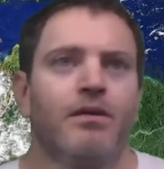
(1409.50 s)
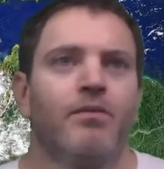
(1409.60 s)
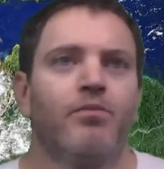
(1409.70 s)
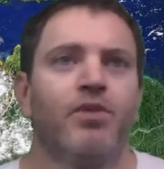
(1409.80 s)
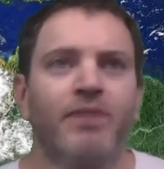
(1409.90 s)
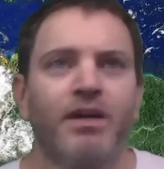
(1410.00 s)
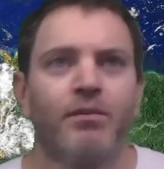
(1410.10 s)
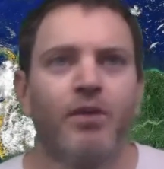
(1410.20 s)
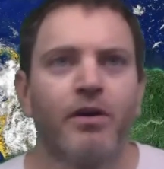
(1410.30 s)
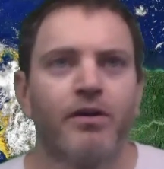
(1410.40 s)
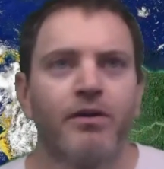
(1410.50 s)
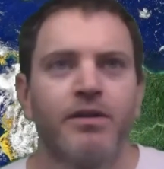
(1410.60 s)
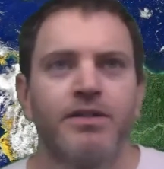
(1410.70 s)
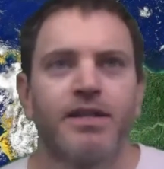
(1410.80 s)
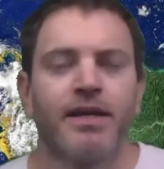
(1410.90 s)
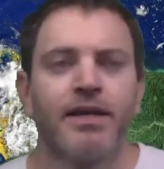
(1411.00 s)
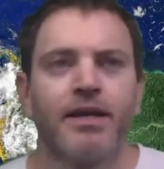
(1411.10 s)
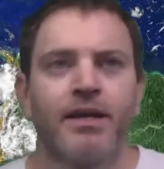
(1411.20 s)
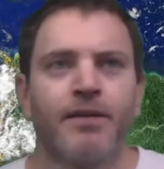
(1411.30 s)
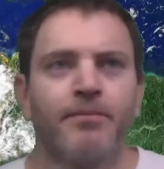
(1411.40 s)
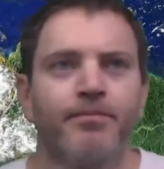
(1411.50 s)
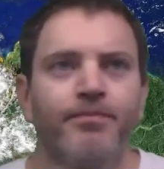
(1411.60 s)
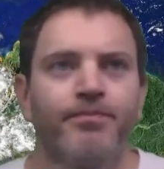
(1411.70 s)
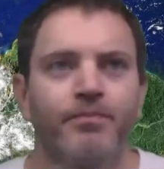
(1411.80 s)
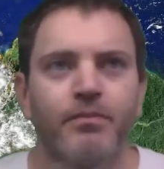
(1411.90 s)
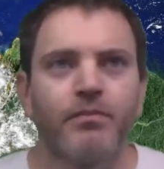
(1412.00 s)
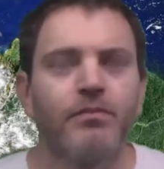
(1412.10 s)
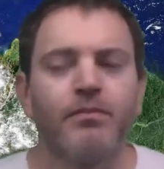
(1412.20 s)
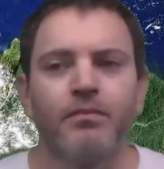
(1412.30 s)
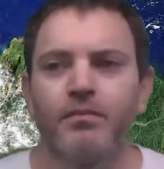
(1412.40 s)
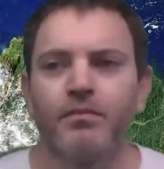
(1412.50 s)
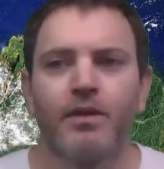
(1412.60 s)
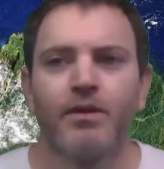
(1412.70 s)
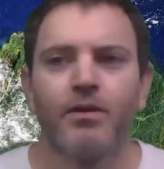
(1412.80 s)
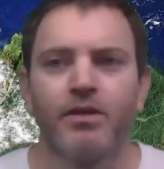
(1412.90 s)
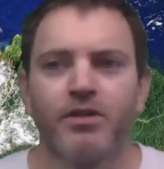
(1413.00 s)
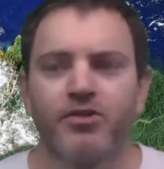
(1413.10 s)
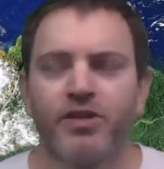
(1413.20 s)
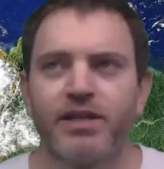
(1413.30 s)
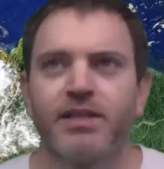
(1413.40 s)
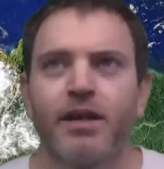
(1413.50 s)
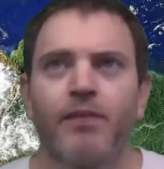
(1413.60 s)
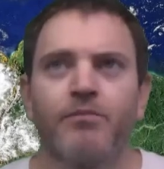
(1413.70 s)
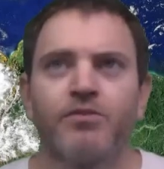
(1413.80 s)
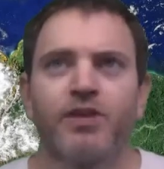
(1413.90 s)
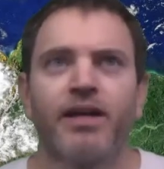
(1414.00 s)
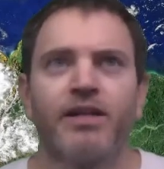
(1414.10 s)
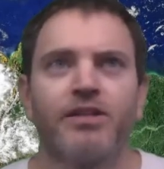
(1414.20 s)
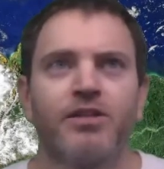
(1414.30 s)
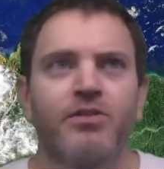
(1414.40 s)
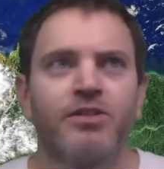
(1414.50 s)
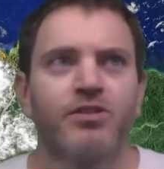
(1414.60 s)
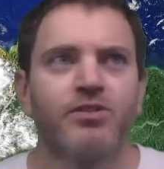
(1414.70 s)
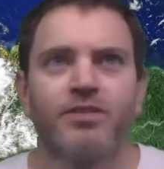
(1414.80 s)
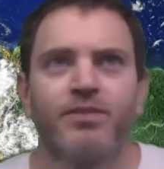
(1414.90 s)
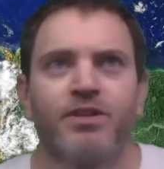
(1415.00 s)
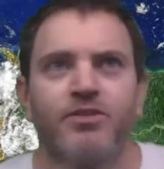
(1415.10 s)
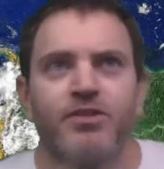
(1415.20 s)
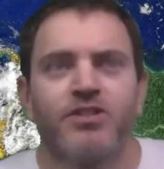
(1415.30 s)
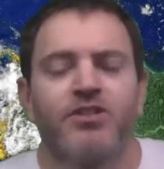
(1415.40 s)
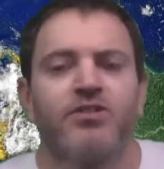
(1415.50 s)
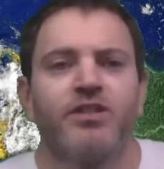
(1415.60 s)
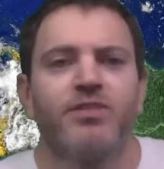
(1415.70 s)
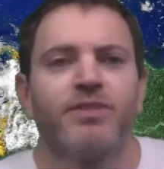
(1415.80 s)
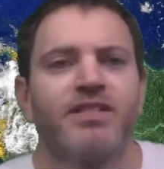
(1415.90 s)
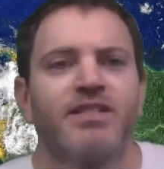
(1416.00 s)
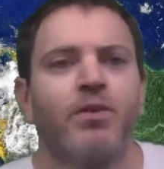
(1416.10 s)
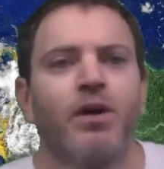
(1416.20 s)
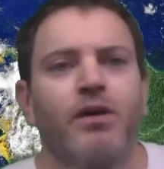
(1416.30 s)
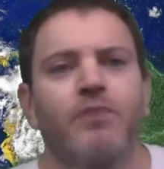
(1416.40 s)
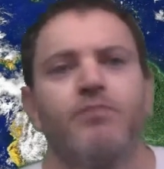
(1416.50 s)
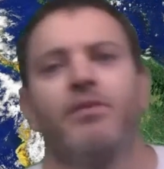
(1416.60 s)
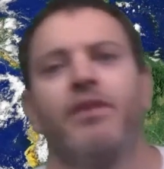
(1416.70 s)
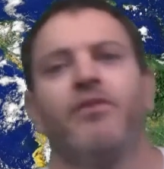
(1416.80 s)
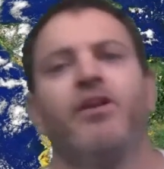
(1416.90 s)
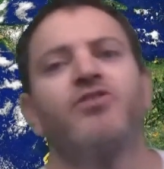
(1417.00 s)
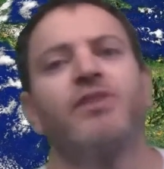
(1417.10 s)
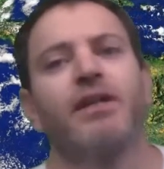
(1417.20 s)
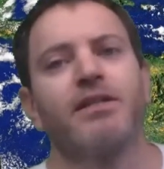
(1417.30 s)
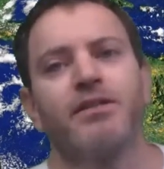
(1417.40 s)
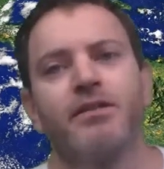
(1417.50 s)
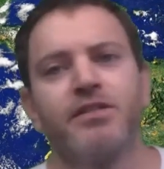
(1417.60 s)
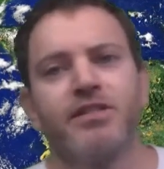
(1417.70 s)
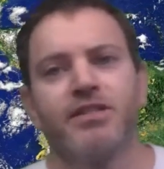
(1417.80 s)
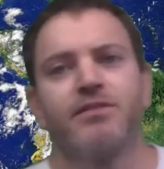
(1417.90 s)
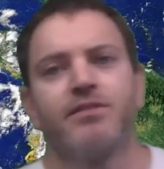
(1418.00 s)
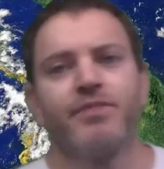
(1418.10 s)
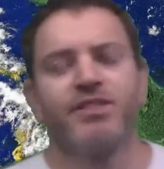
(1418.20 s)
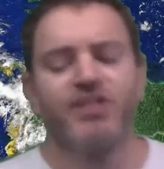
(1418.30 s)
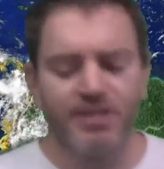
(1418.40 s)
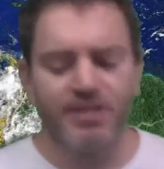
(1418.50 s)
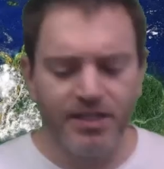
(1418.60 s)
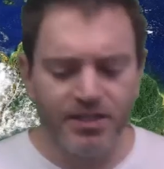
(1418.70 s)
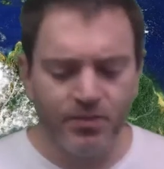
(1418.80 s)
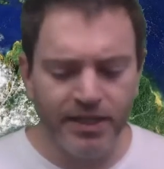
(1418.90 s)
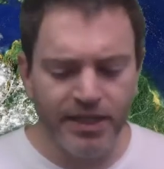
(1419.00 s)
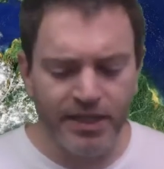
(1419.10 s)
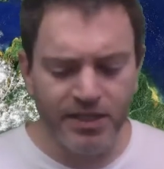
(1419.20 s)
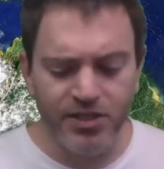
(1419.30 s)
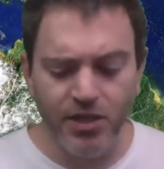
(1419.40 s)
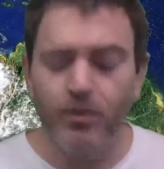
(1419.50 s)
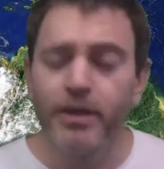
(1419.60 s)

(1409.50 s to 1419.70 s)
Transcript: Problem being a marketer is I know all the tricks and I'm trying not to use the tricks, but the tricks are the tricks because they work and they're not tricks. It is what it is. So